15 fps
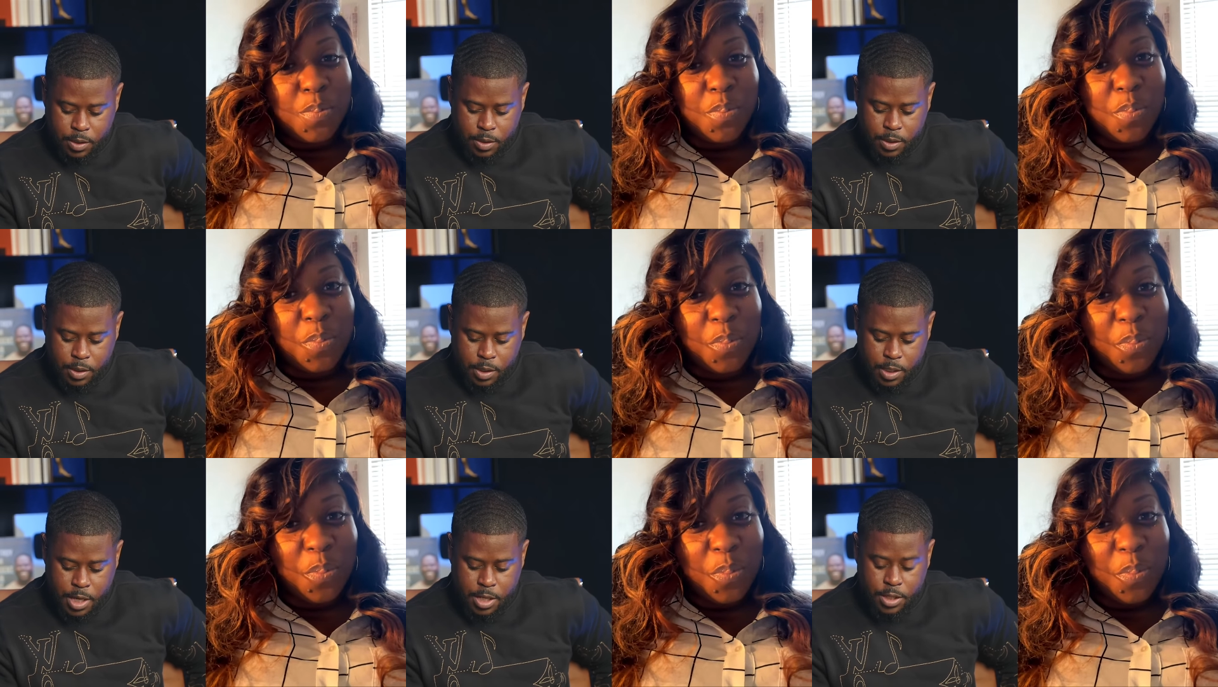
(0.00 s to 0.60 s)

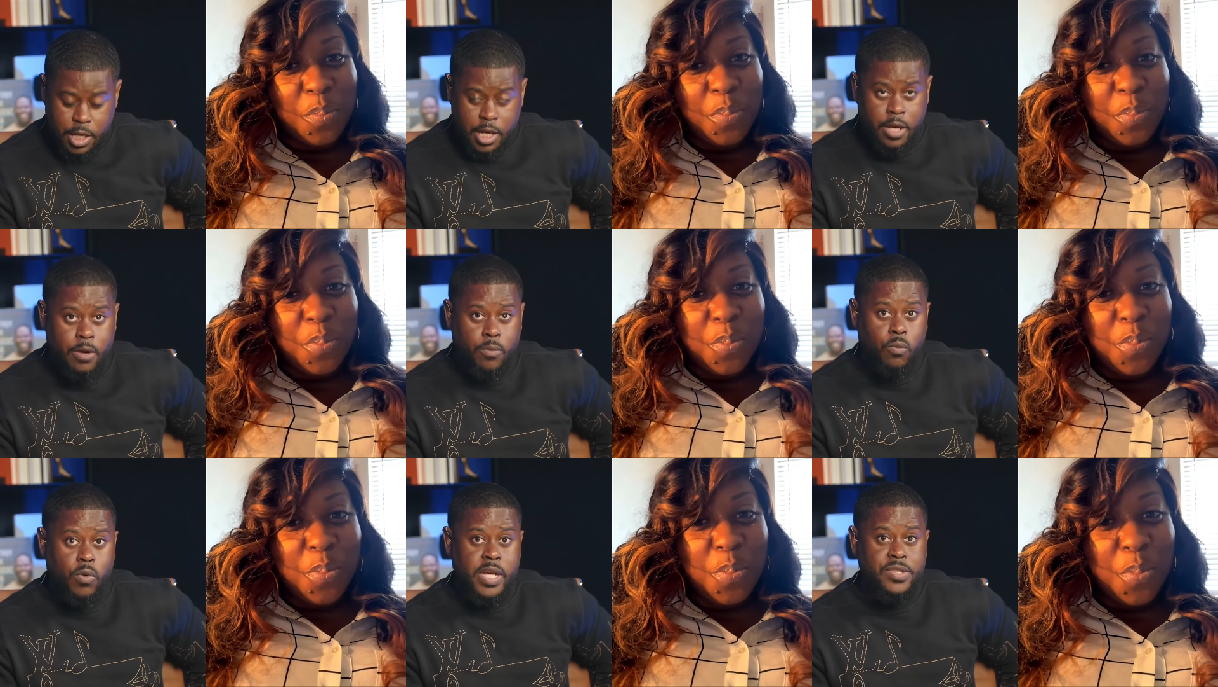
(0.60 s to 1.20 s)
Speaker 1: And then
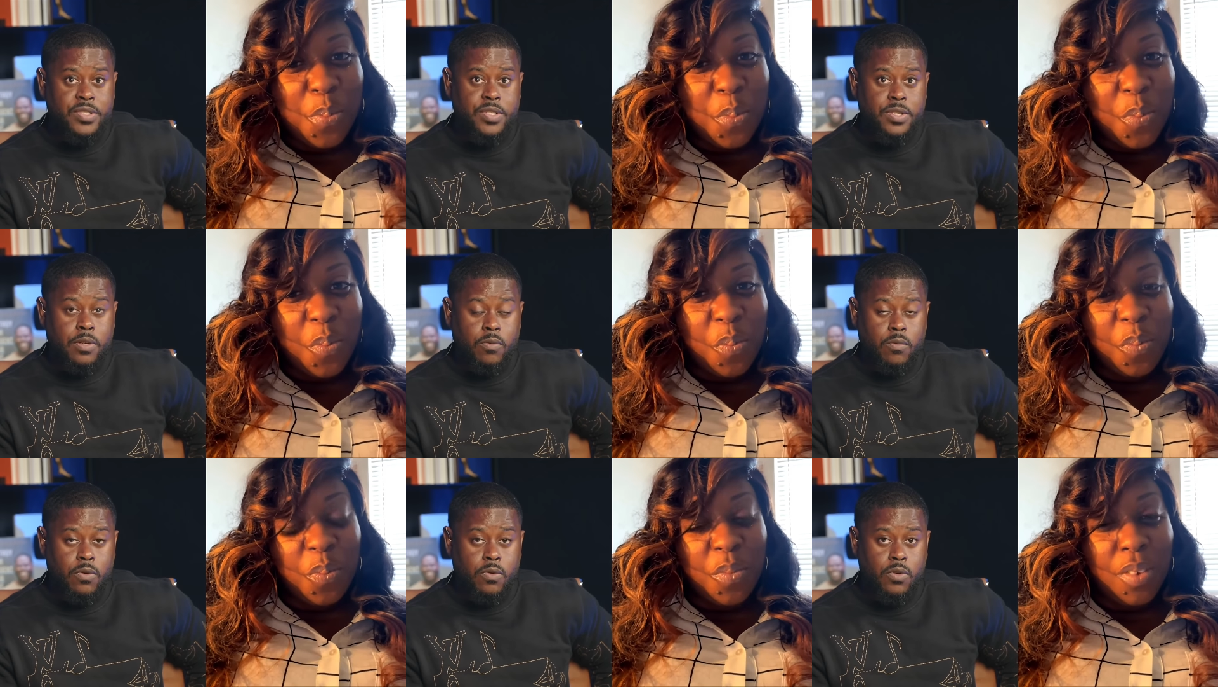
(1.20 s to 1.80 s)
what's
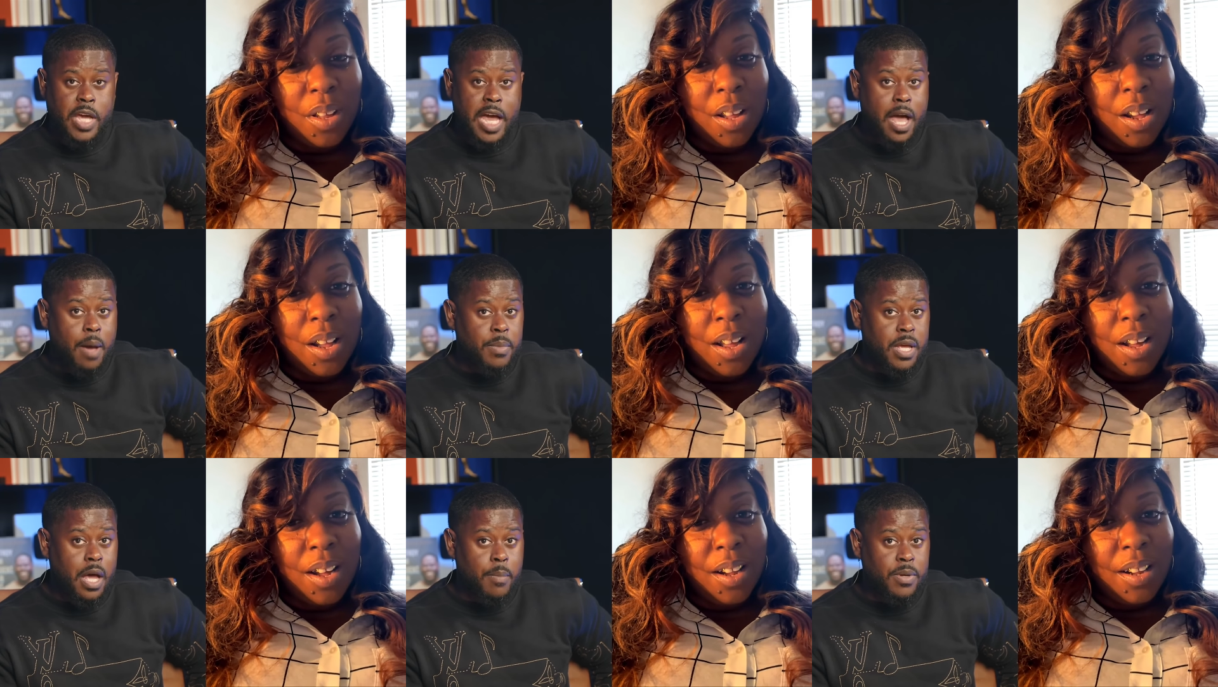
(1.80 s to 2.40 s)
you got? How
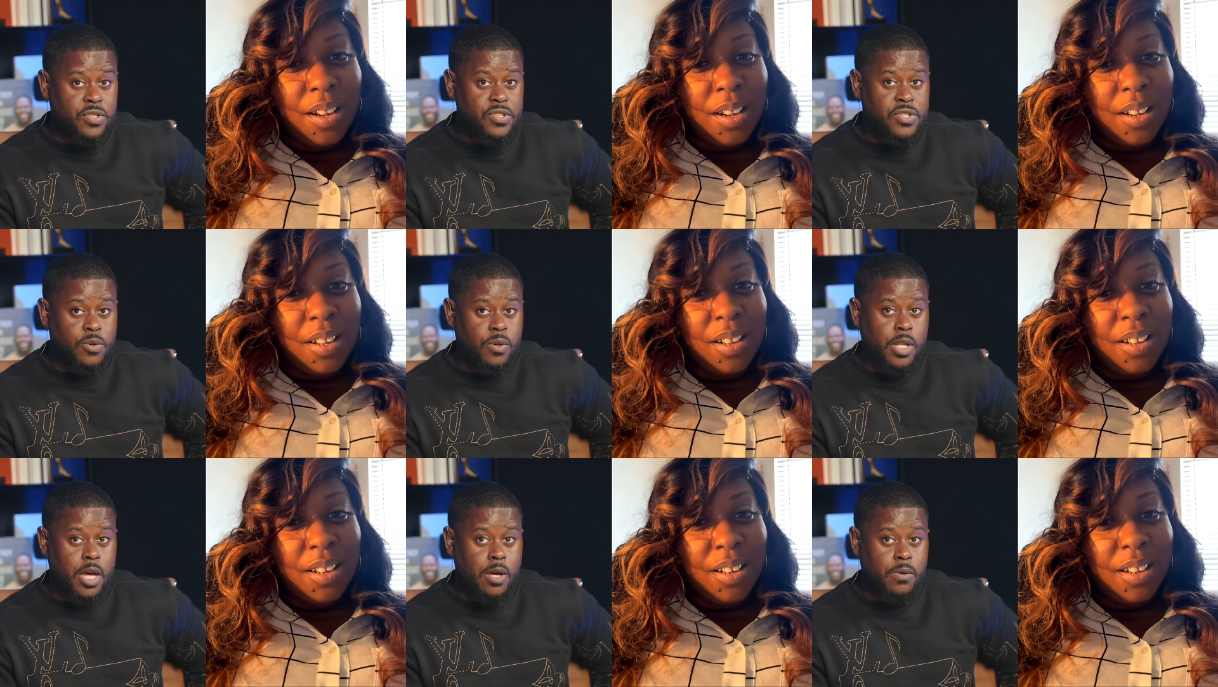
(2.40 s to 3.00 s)
much in student
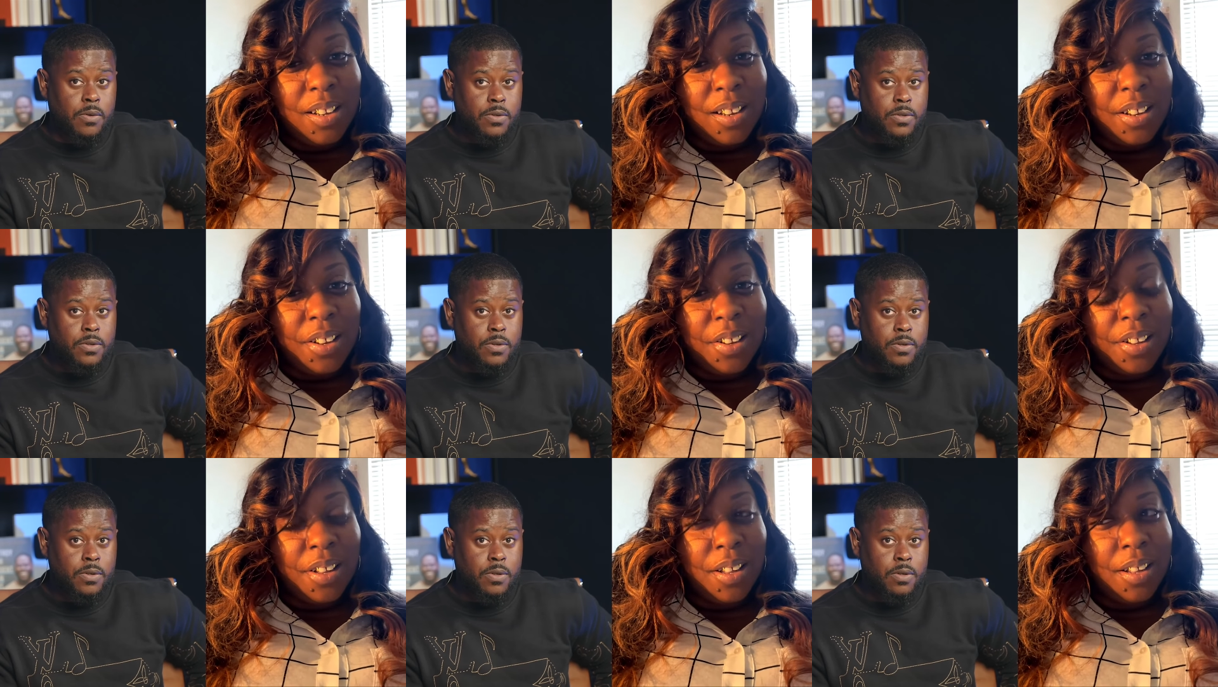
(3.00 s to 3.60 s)
loans?
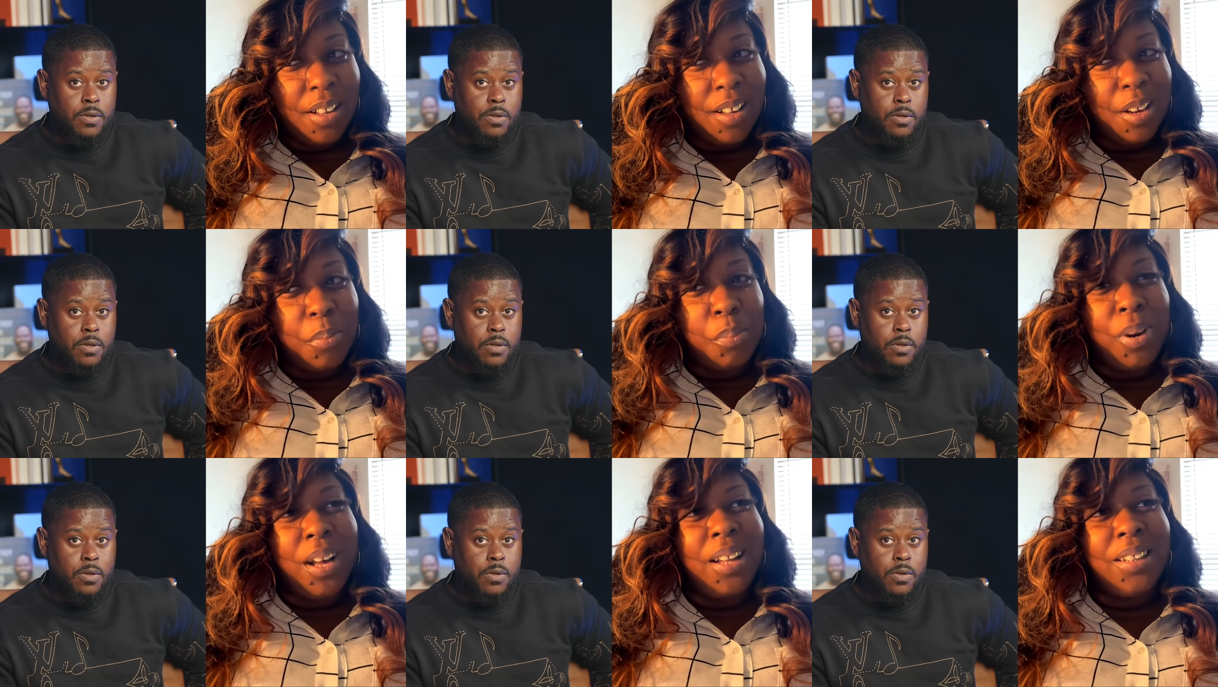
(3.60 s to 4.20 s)

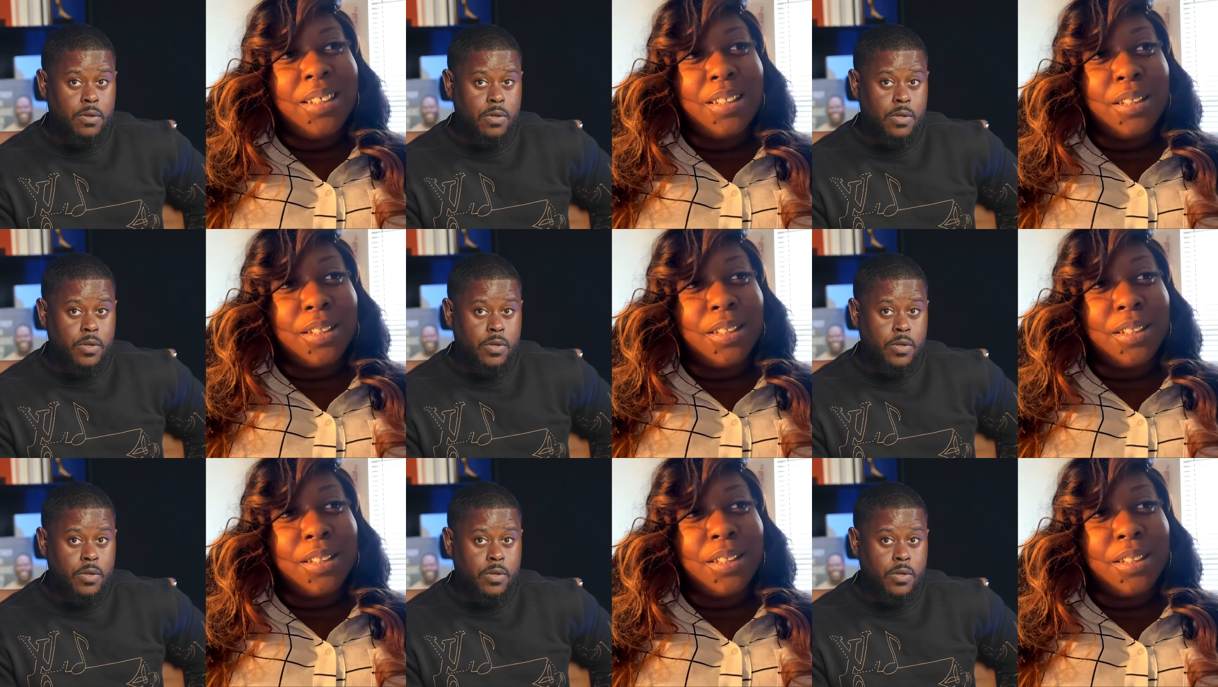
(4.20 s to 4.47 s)
Speaker 2: Probably